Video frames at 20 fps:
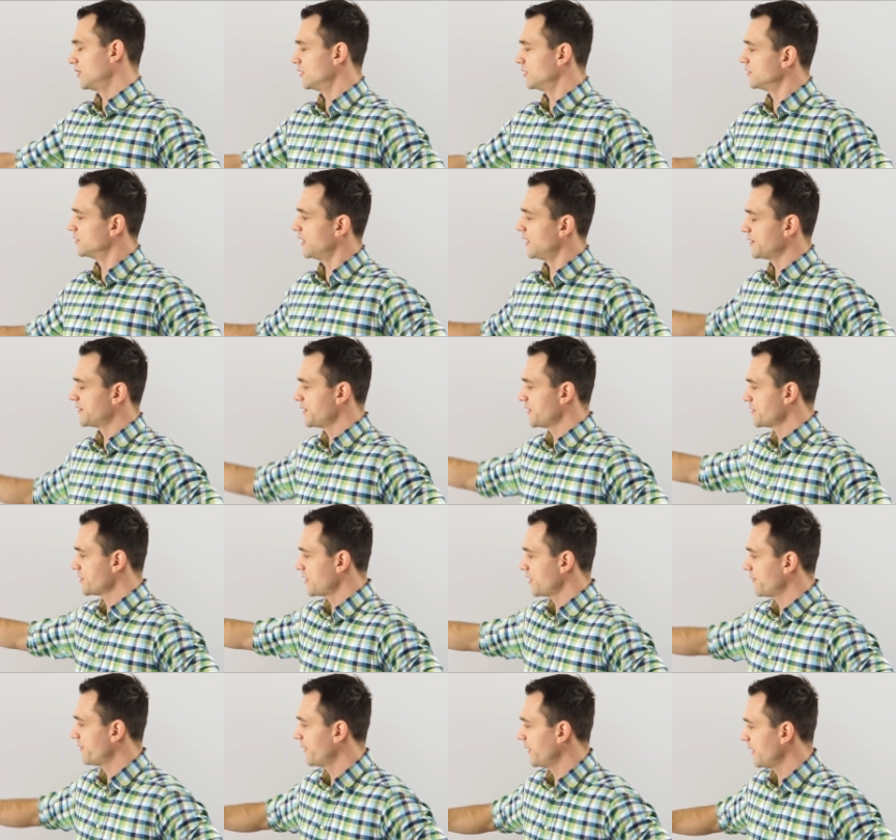The
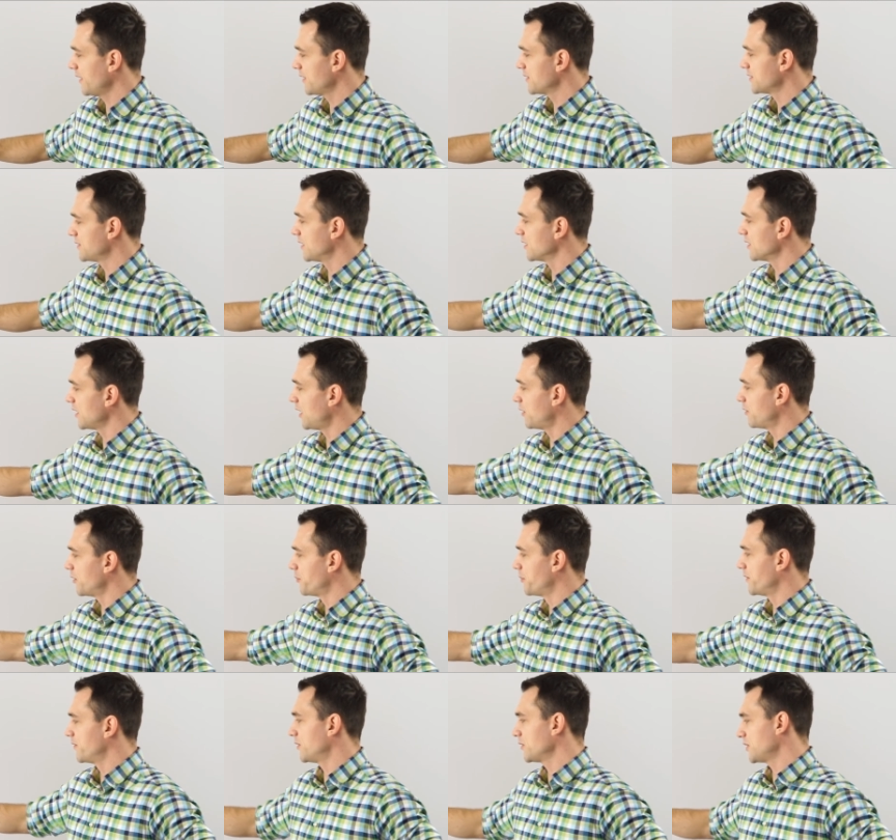essential thing is that
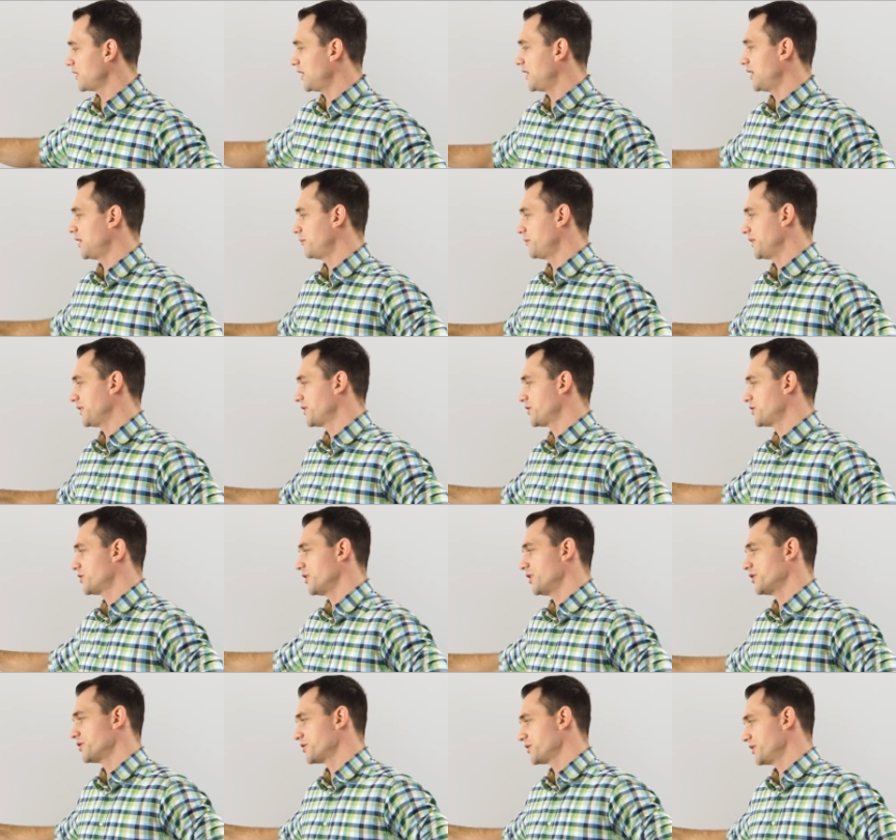our pivotal element
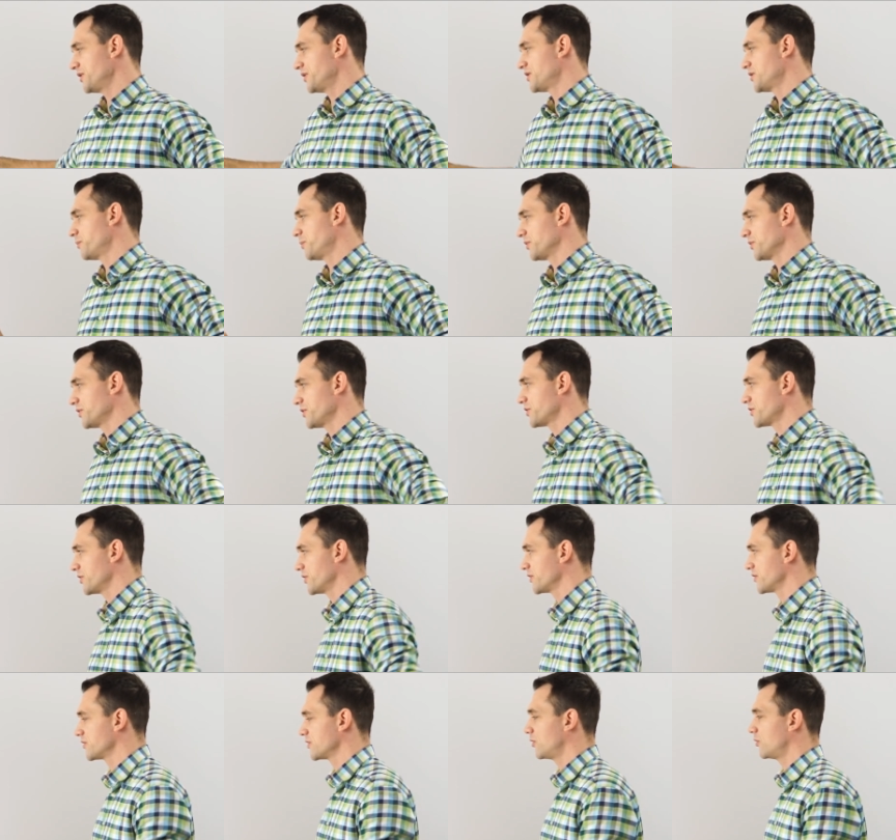changed its
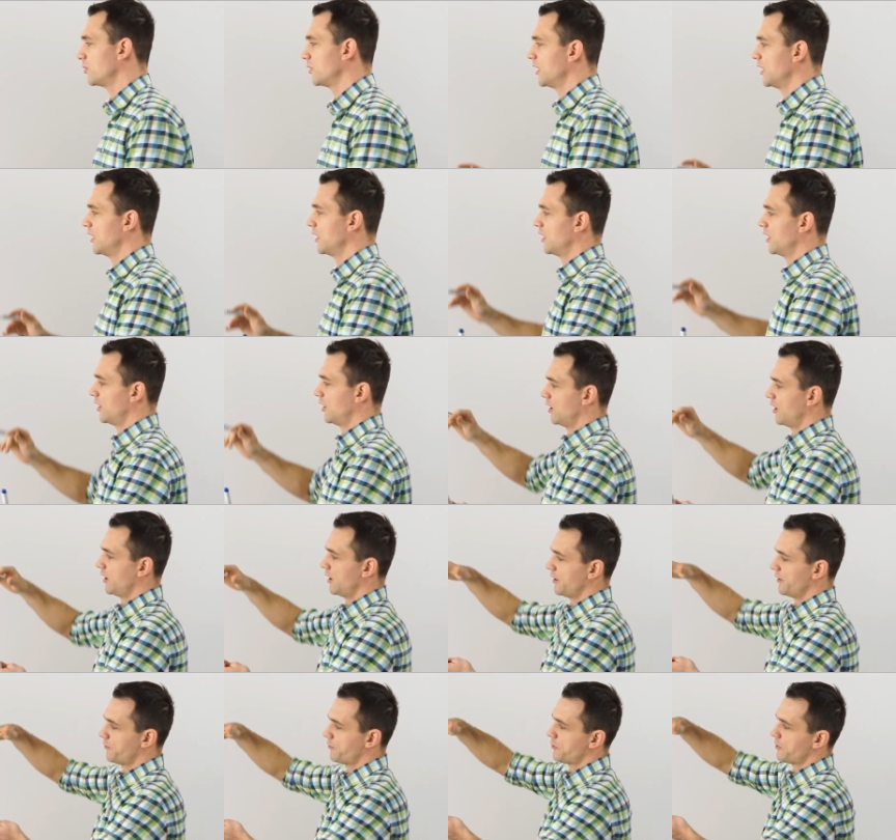position. So
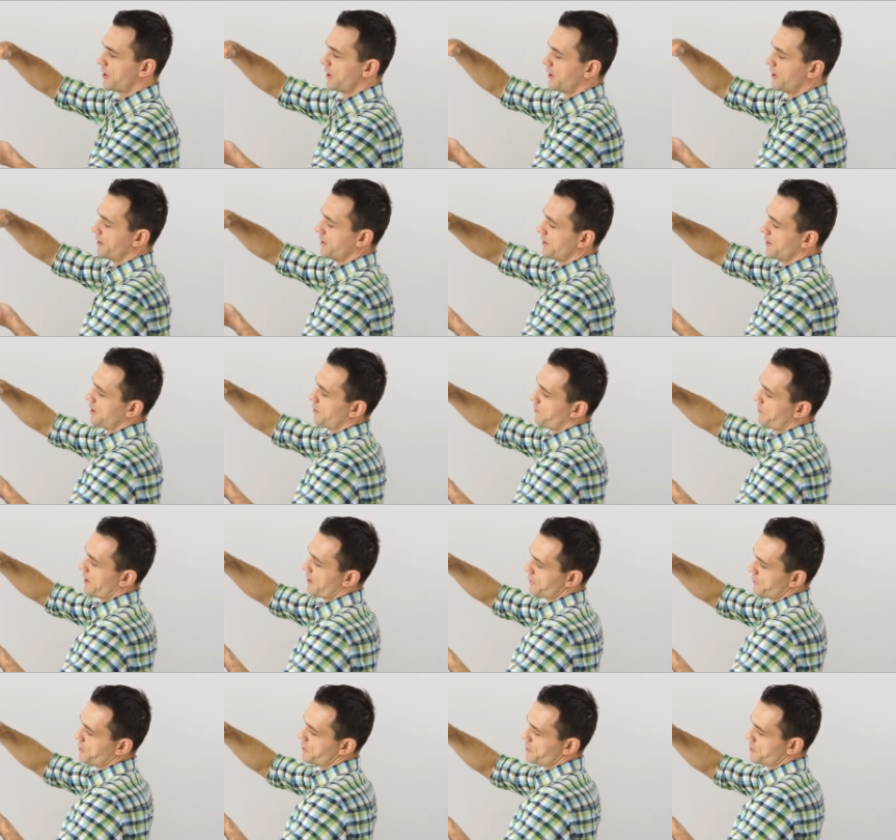if we are in a
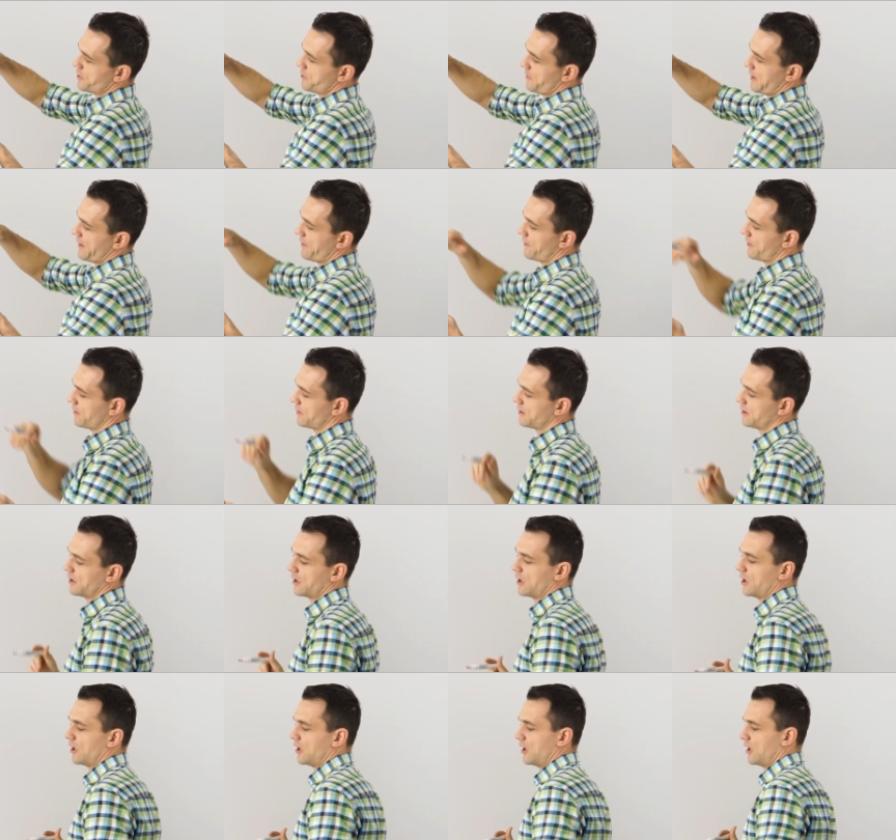partition method,
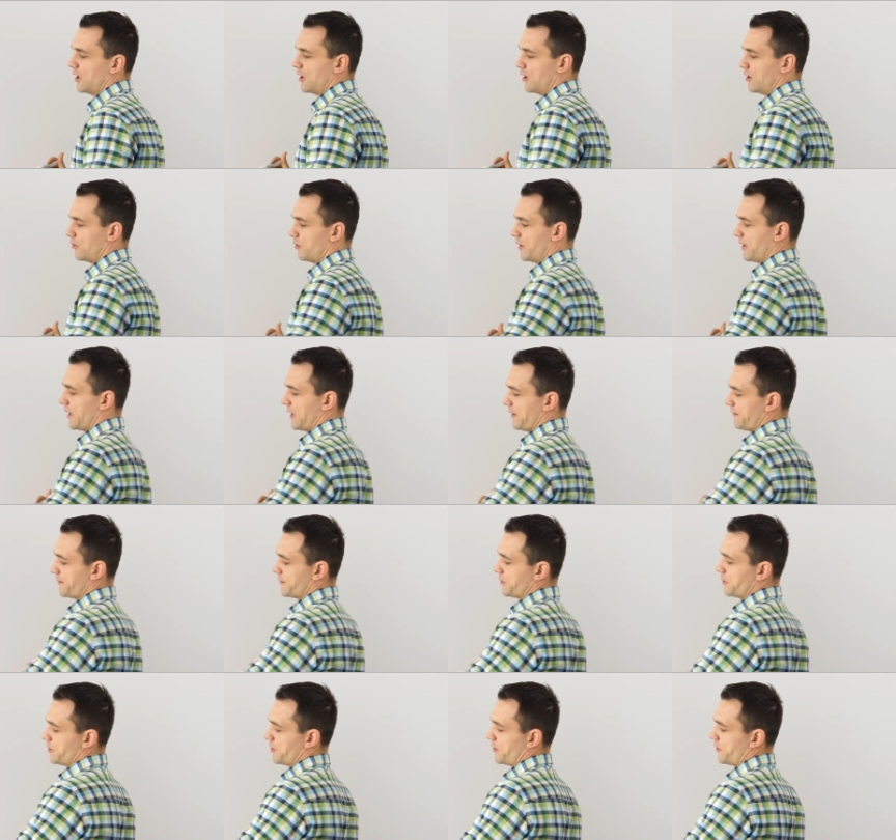we
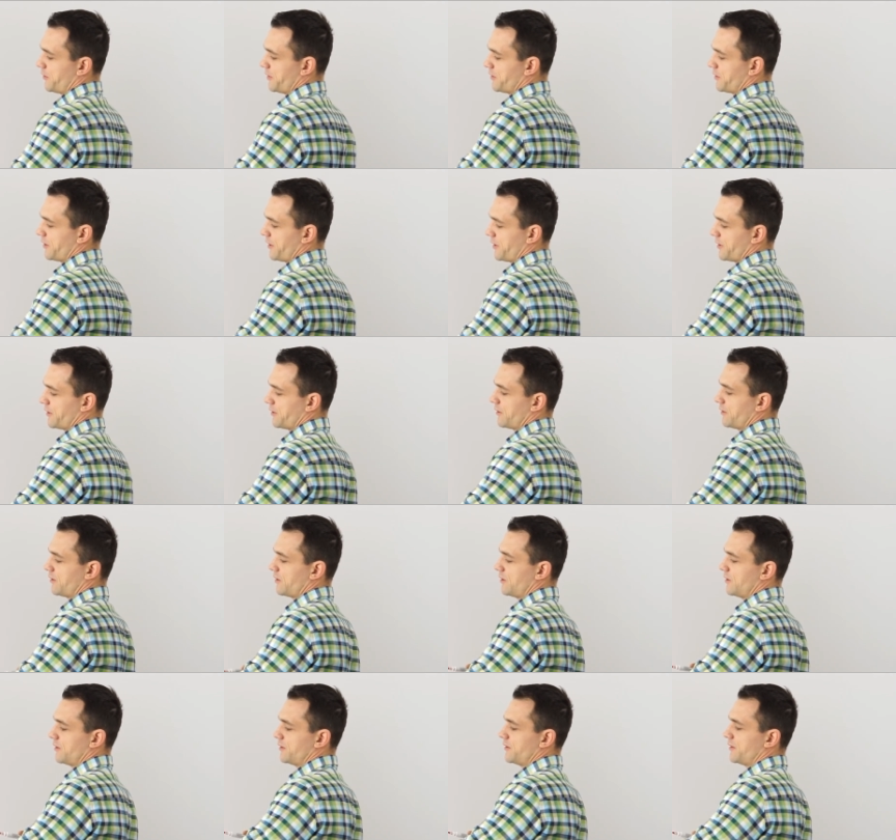have to return
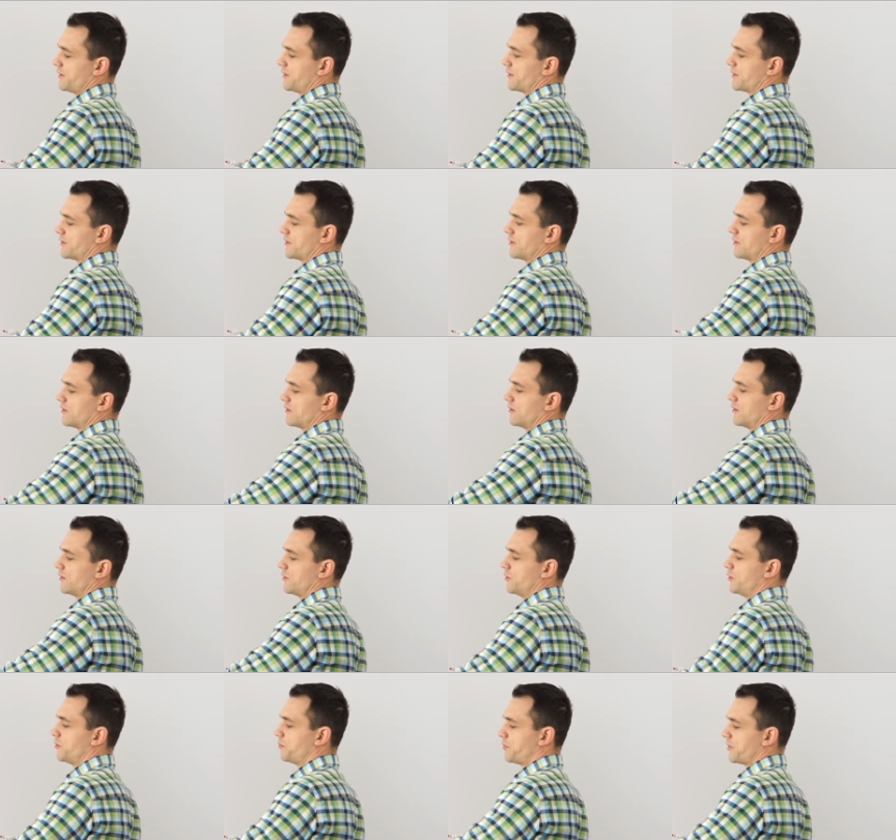this
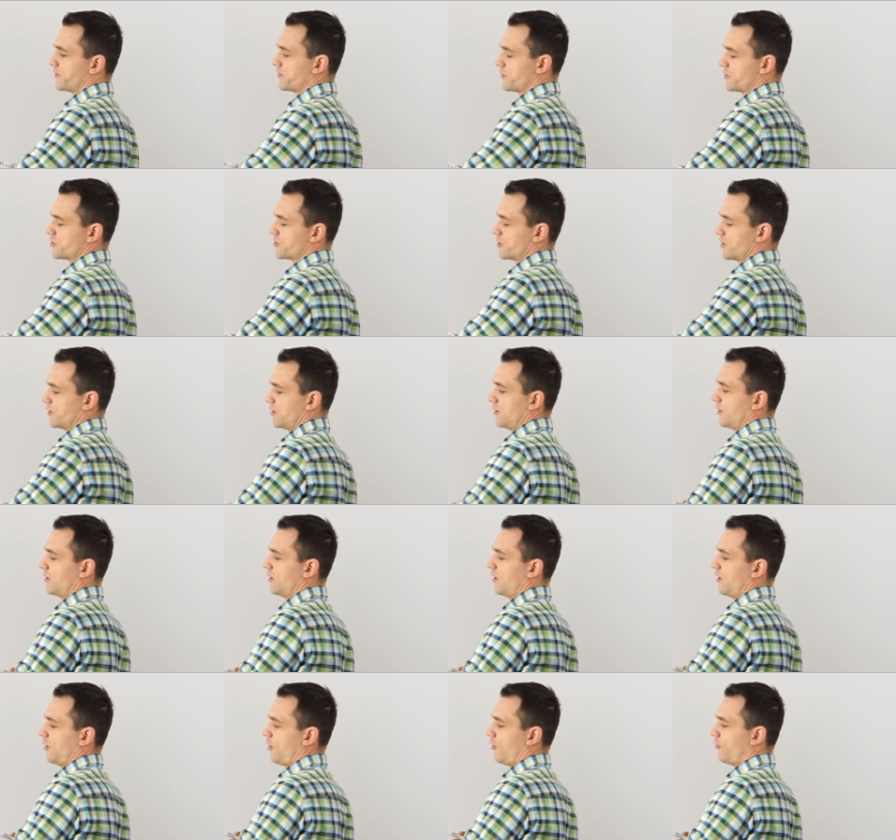new
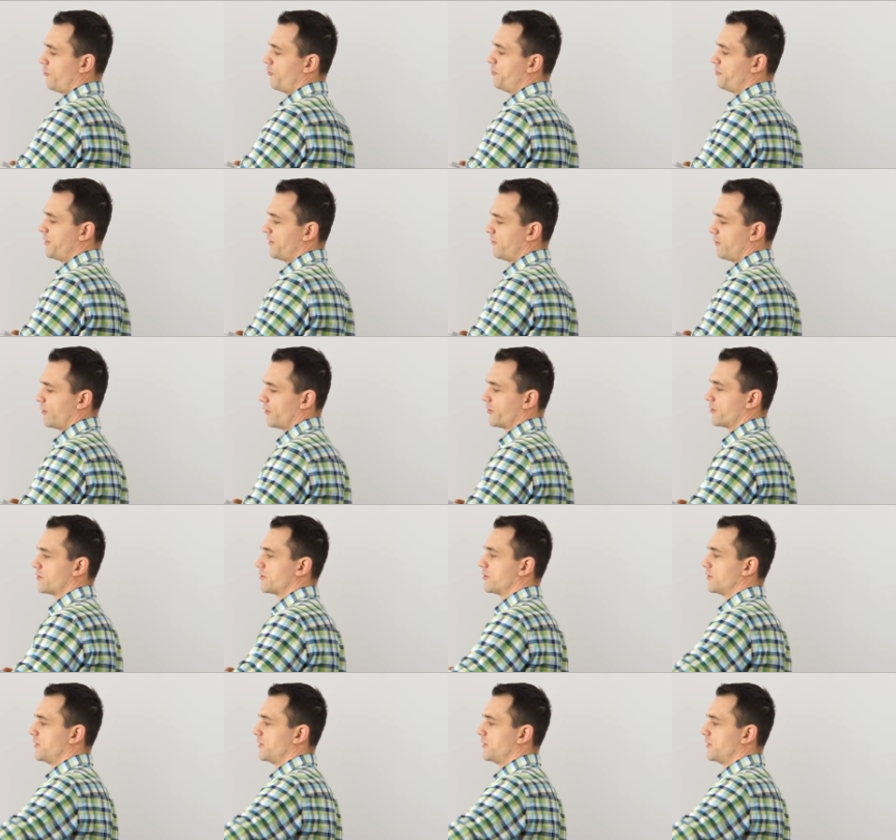position of pivot to